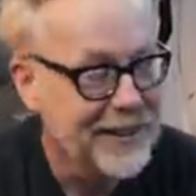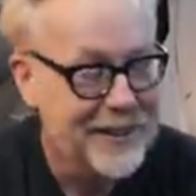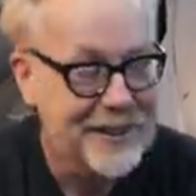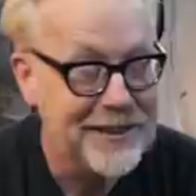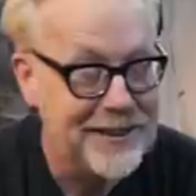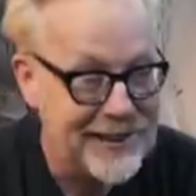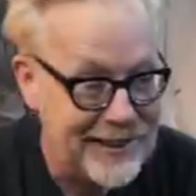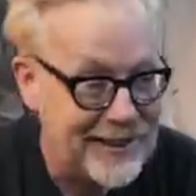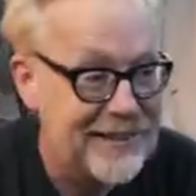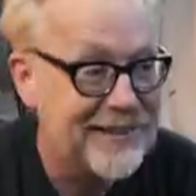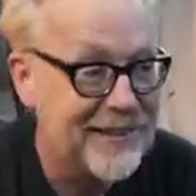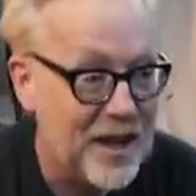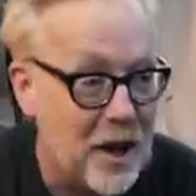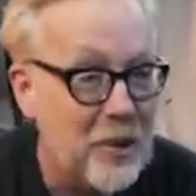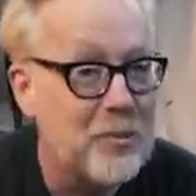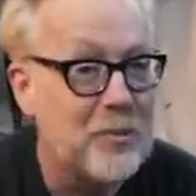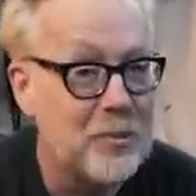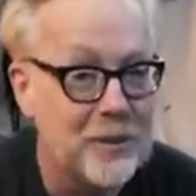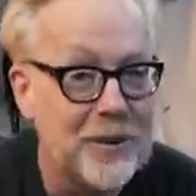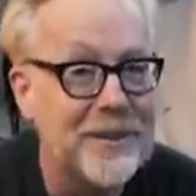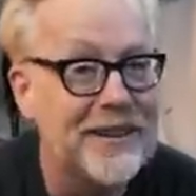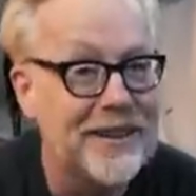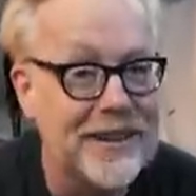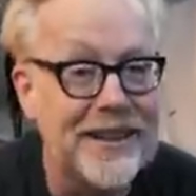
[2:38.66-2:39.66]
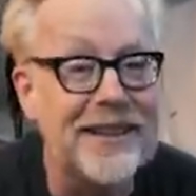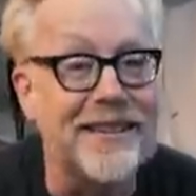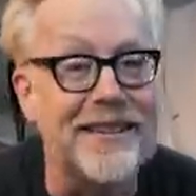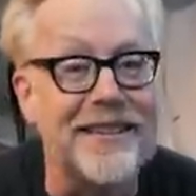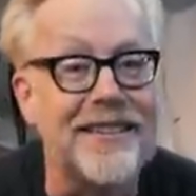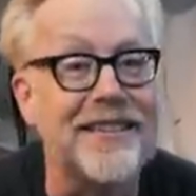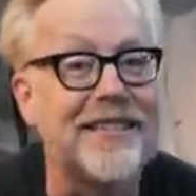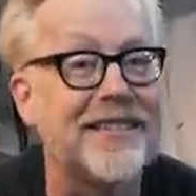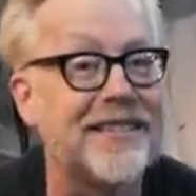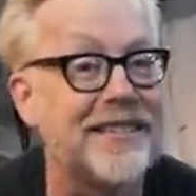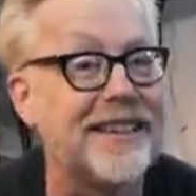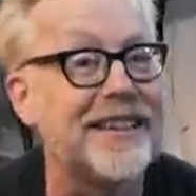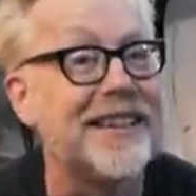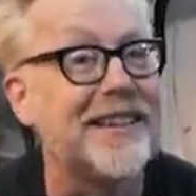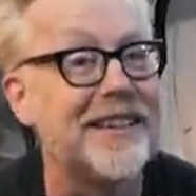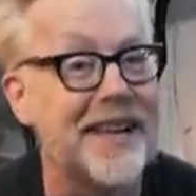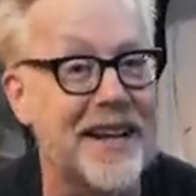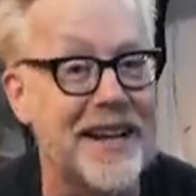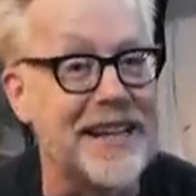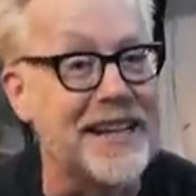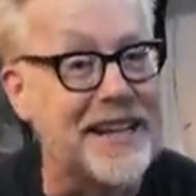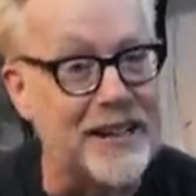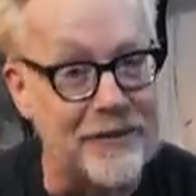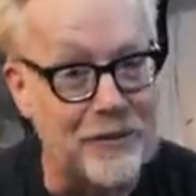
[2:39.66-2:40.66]
That's how ridiculously
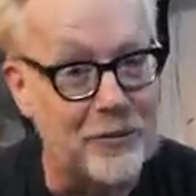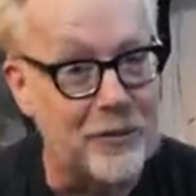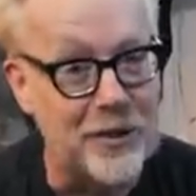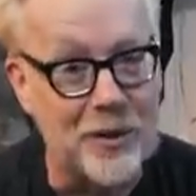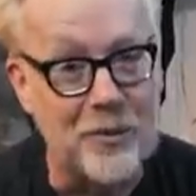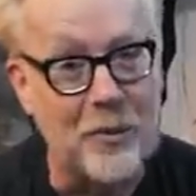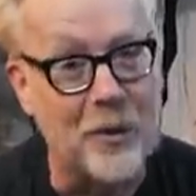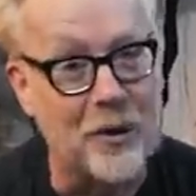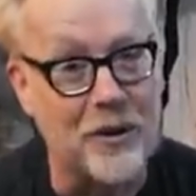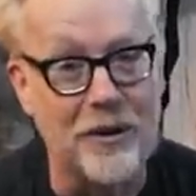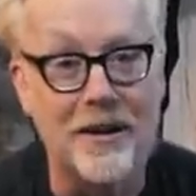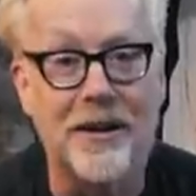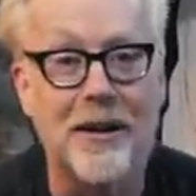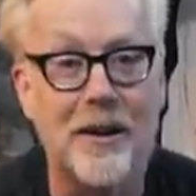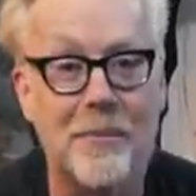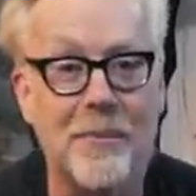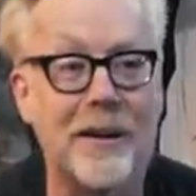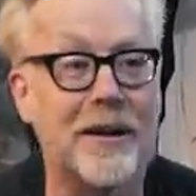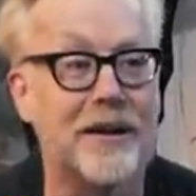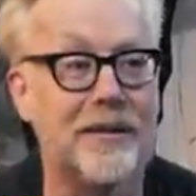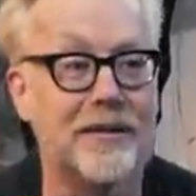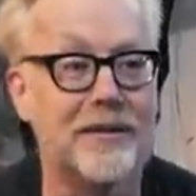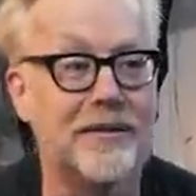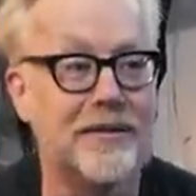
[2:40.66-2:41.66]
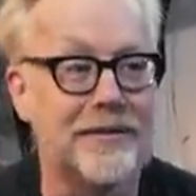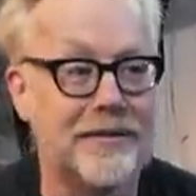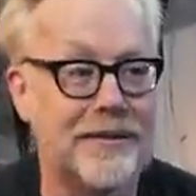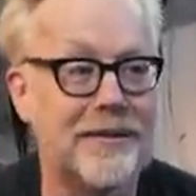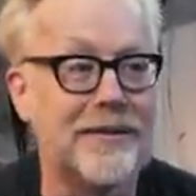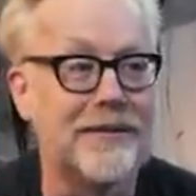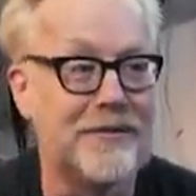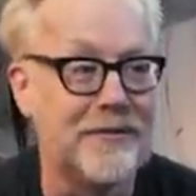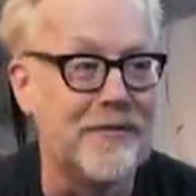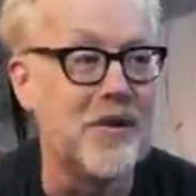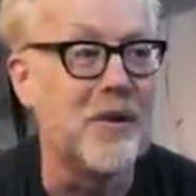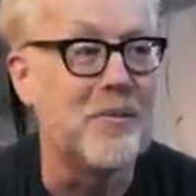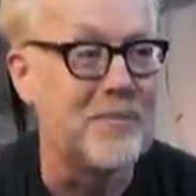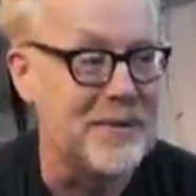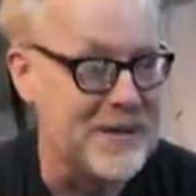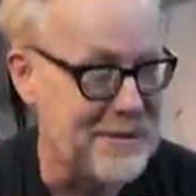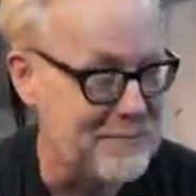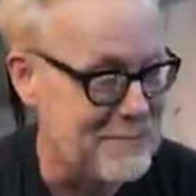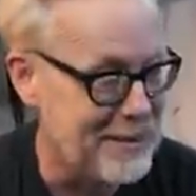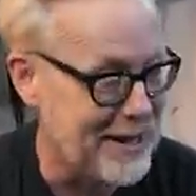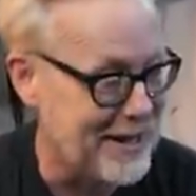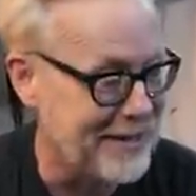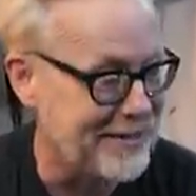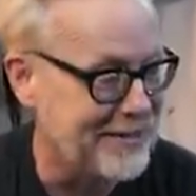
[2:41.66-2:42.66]
naive we were about
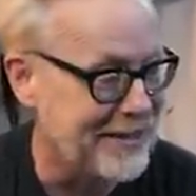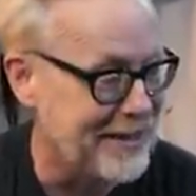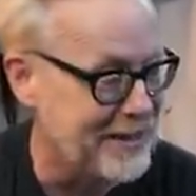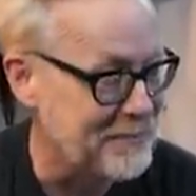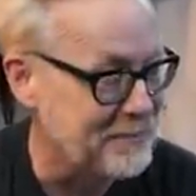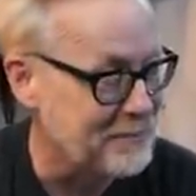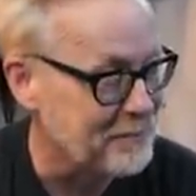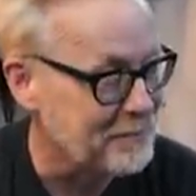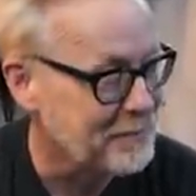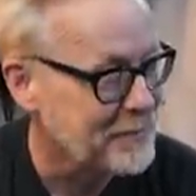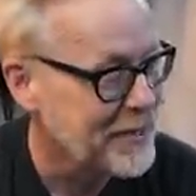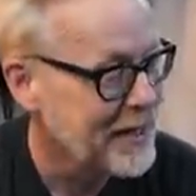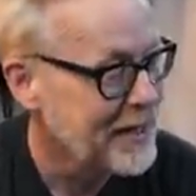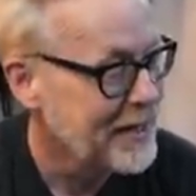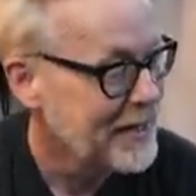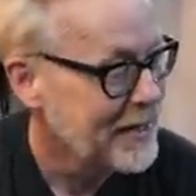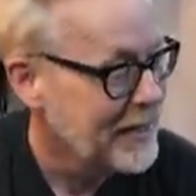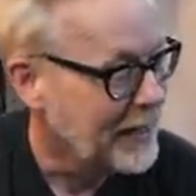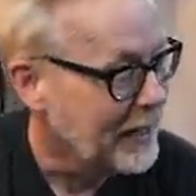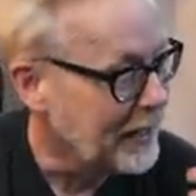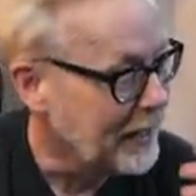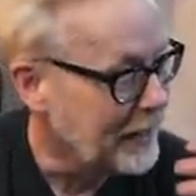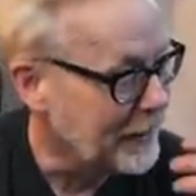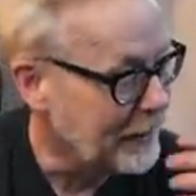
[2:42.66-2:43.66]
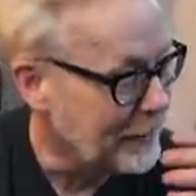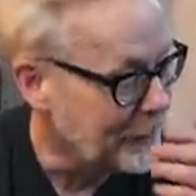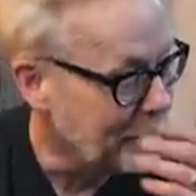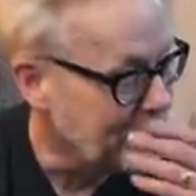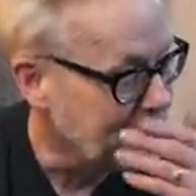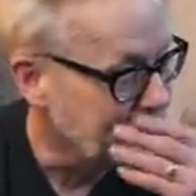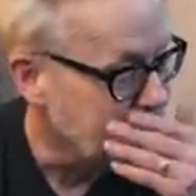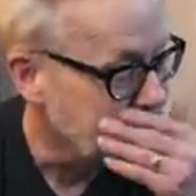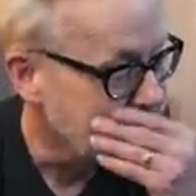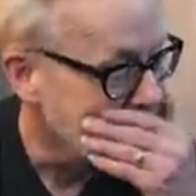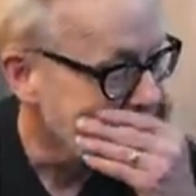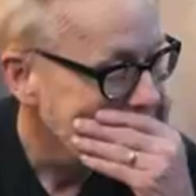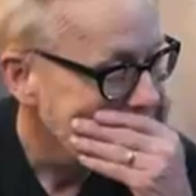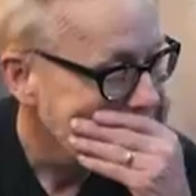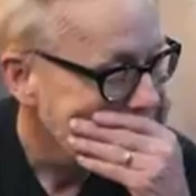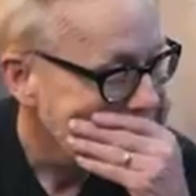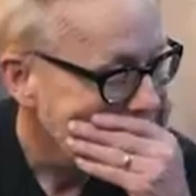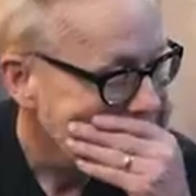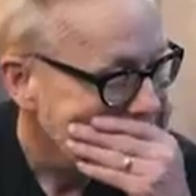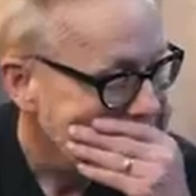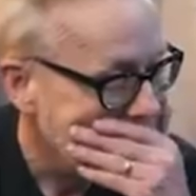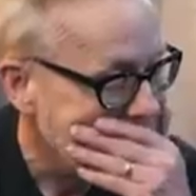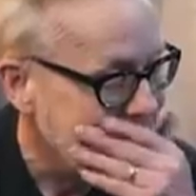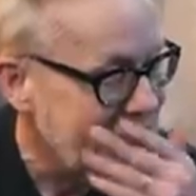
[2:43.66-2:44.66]
filming back then.
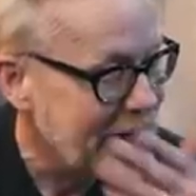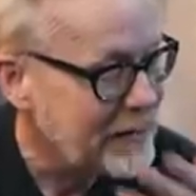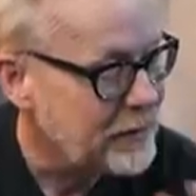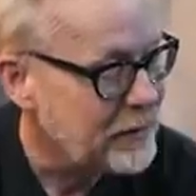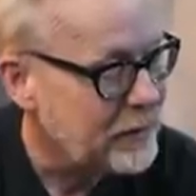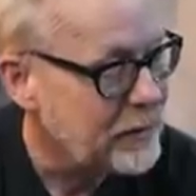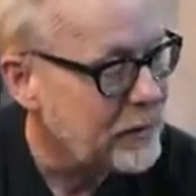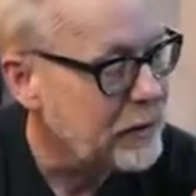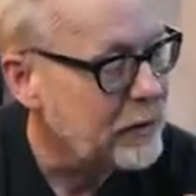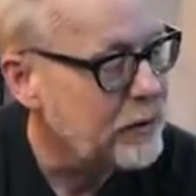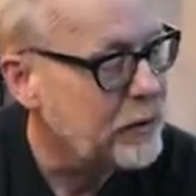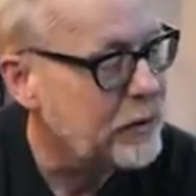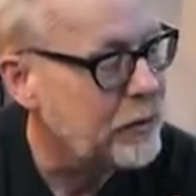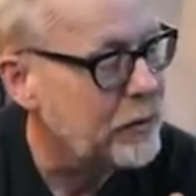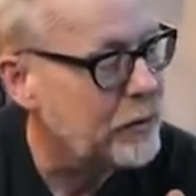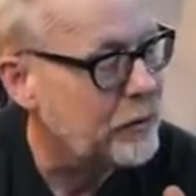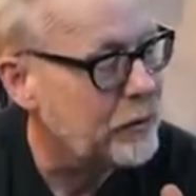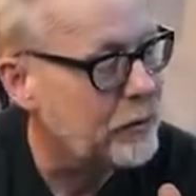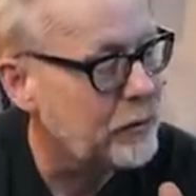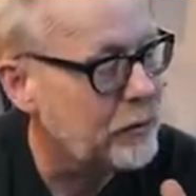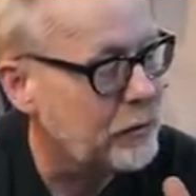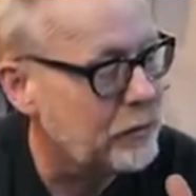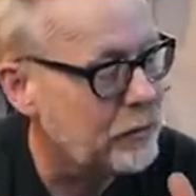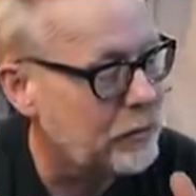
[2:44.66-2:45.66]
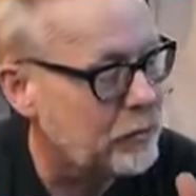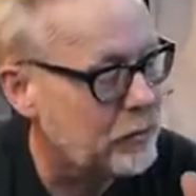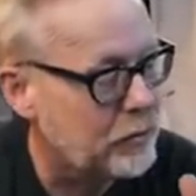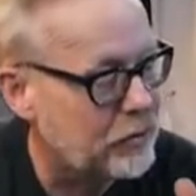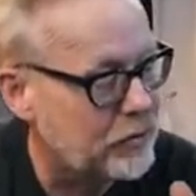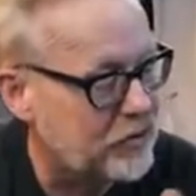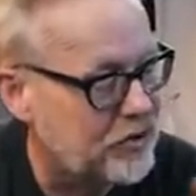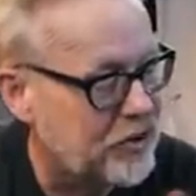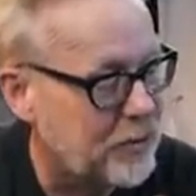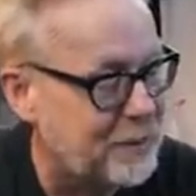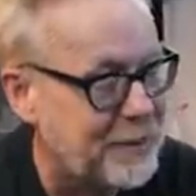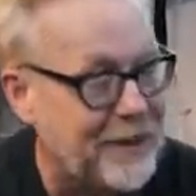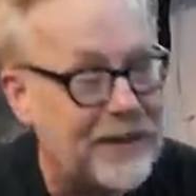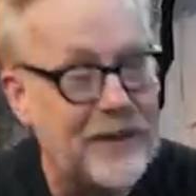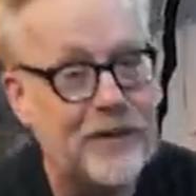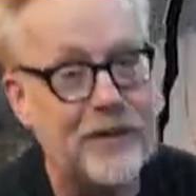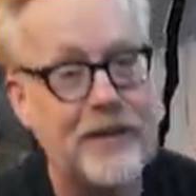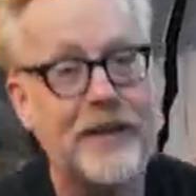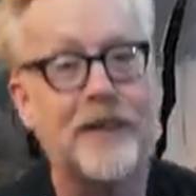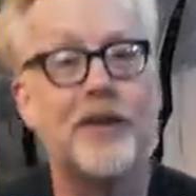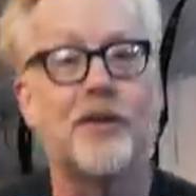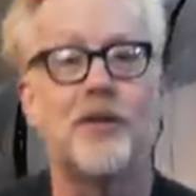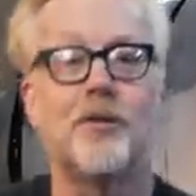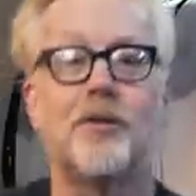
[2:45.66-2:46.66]
And to be
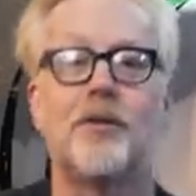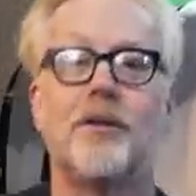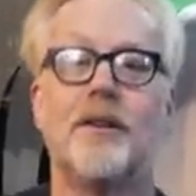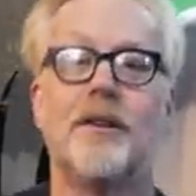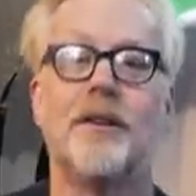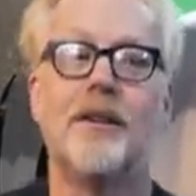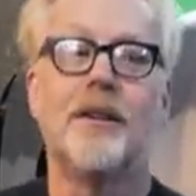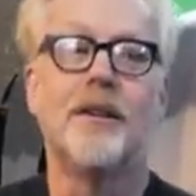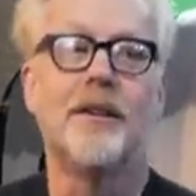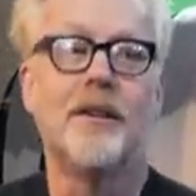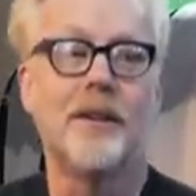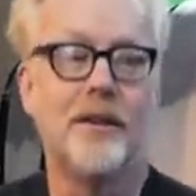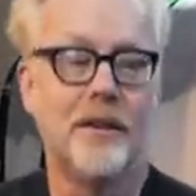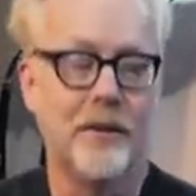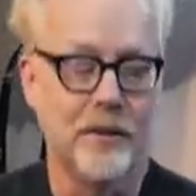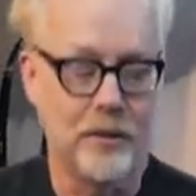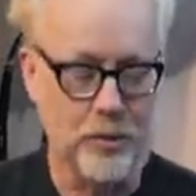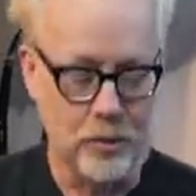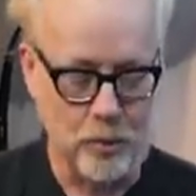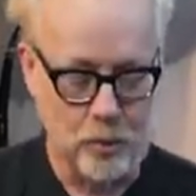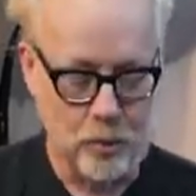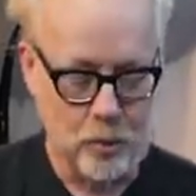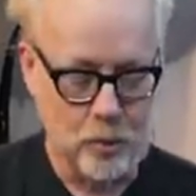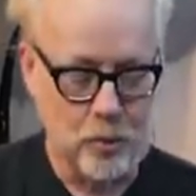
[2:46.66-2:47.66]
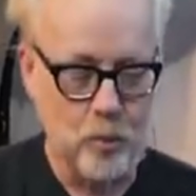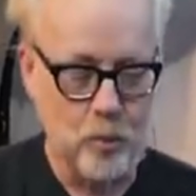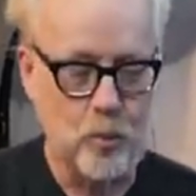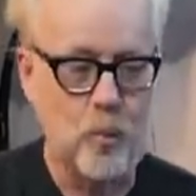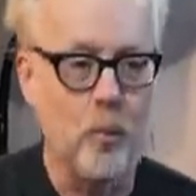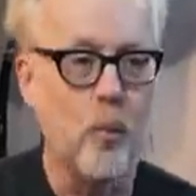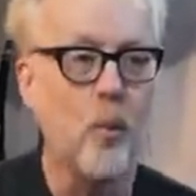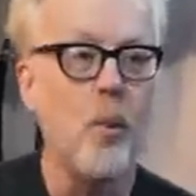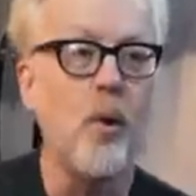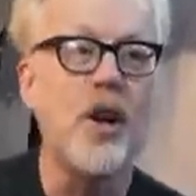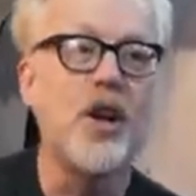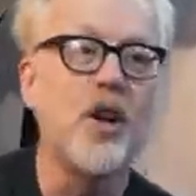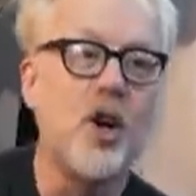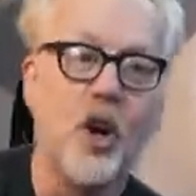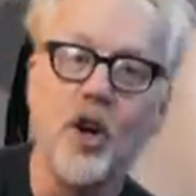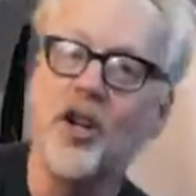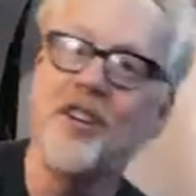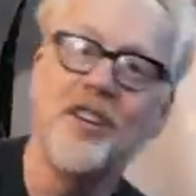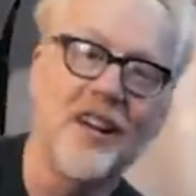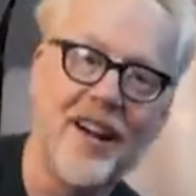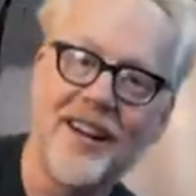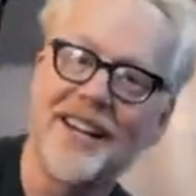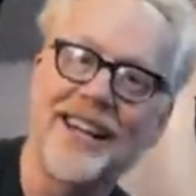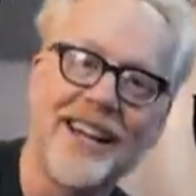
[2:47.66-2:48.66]
clear, we
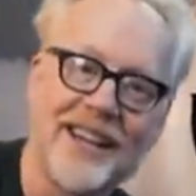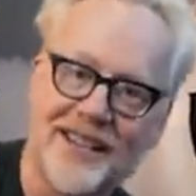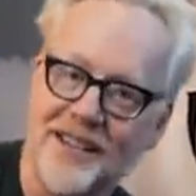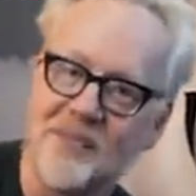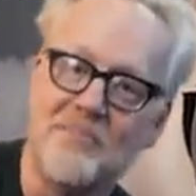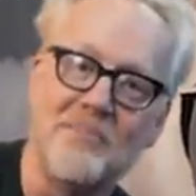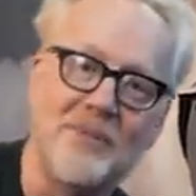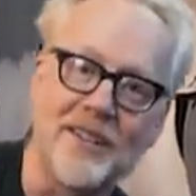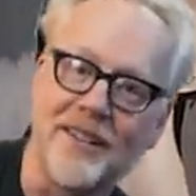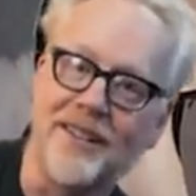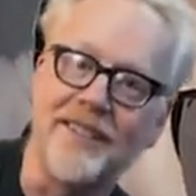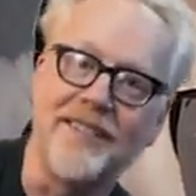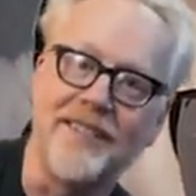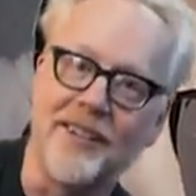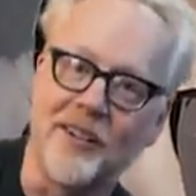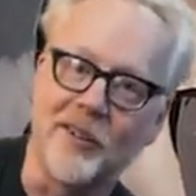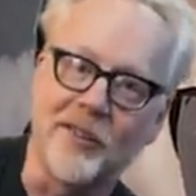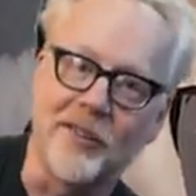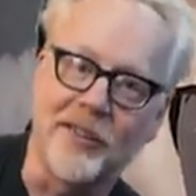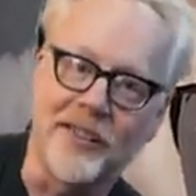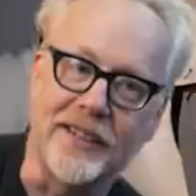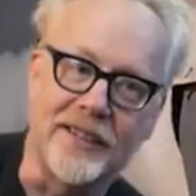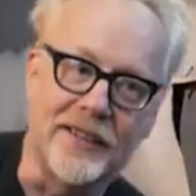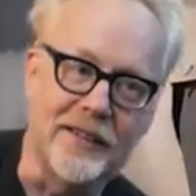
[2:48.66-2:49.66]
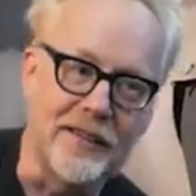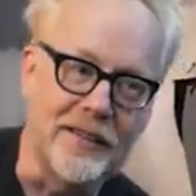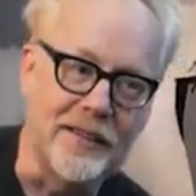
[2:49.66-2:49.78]
could not get the military.